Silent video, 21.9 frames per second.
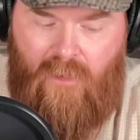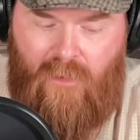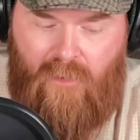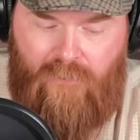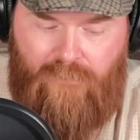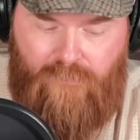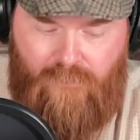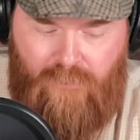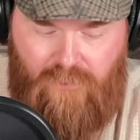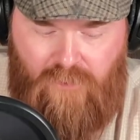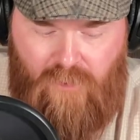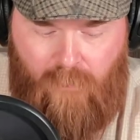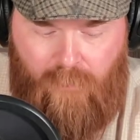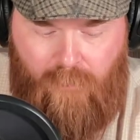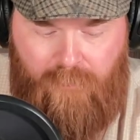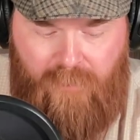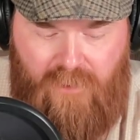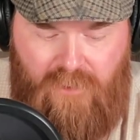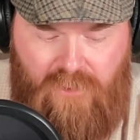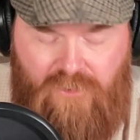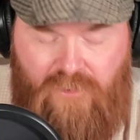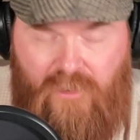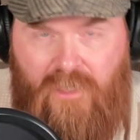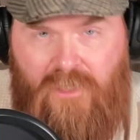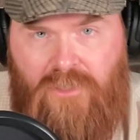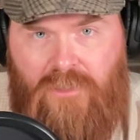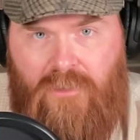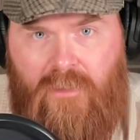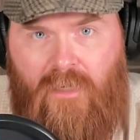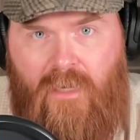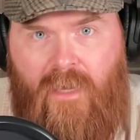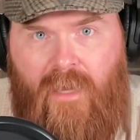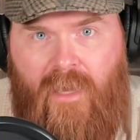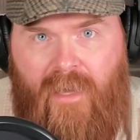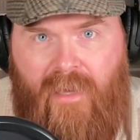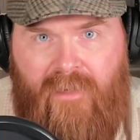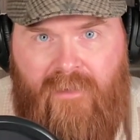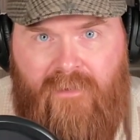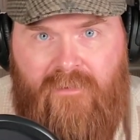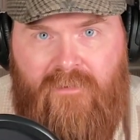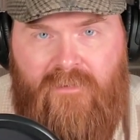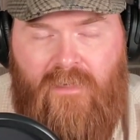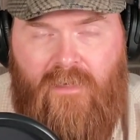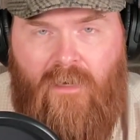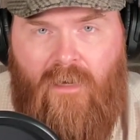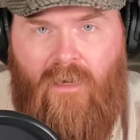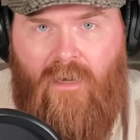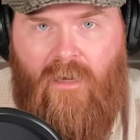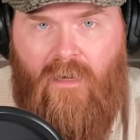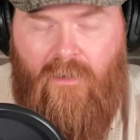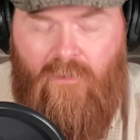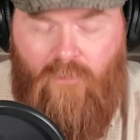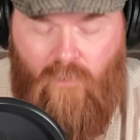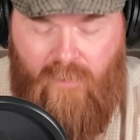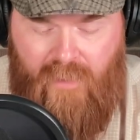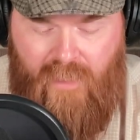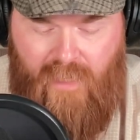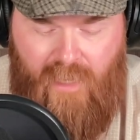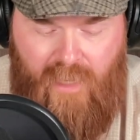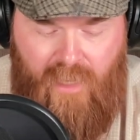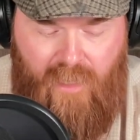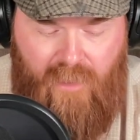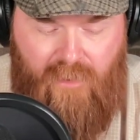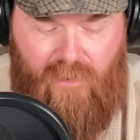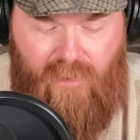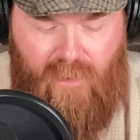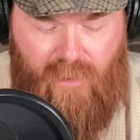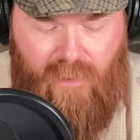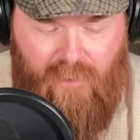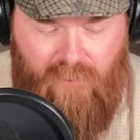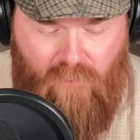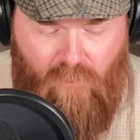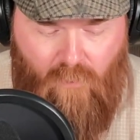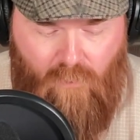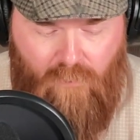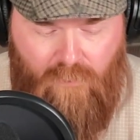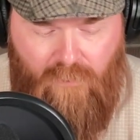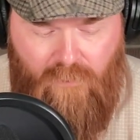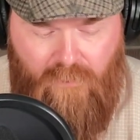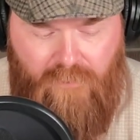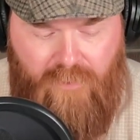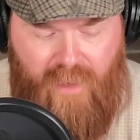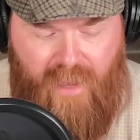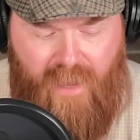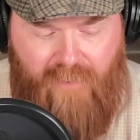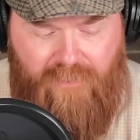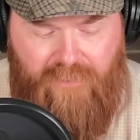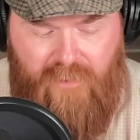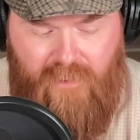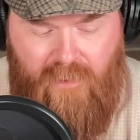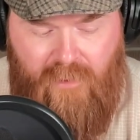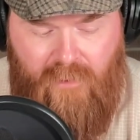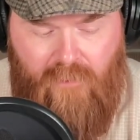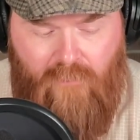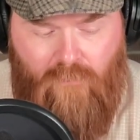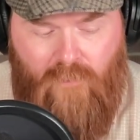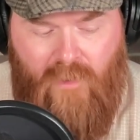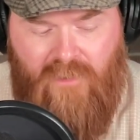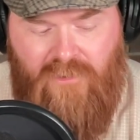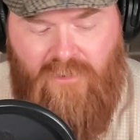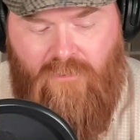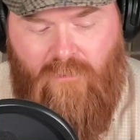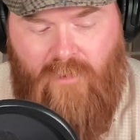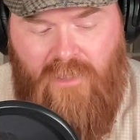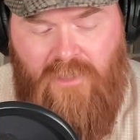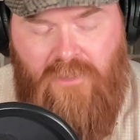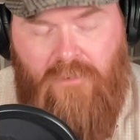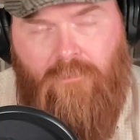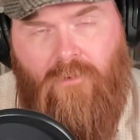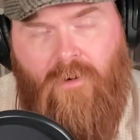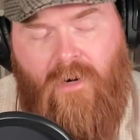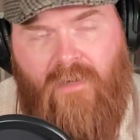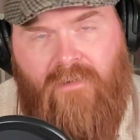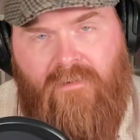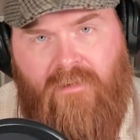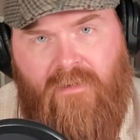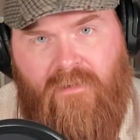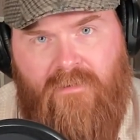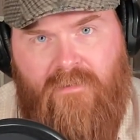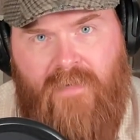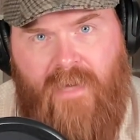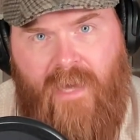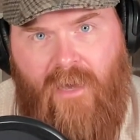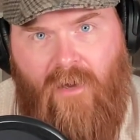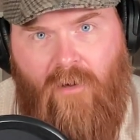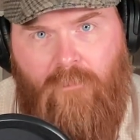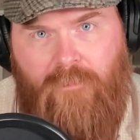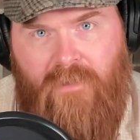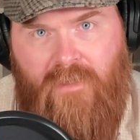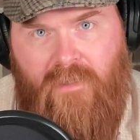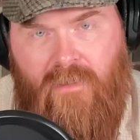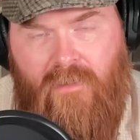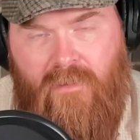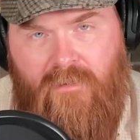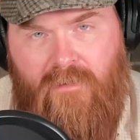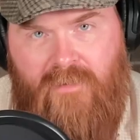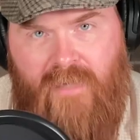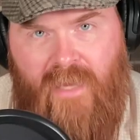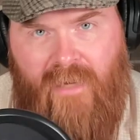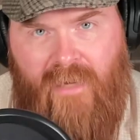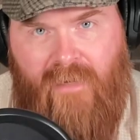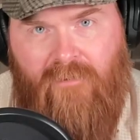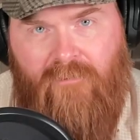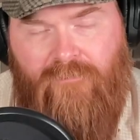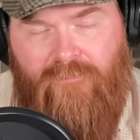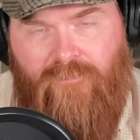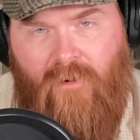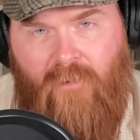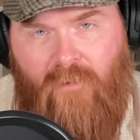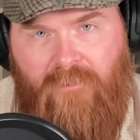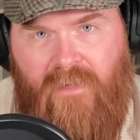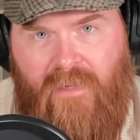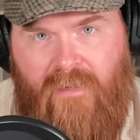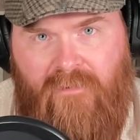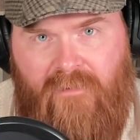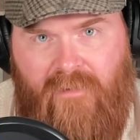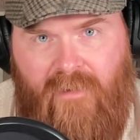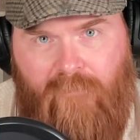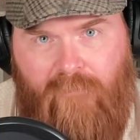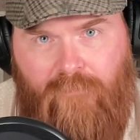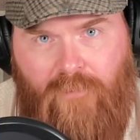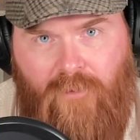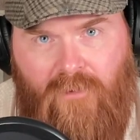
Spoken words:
through the Trump administration has went ahead and ordered that the restoration process now be taken from the ATF, put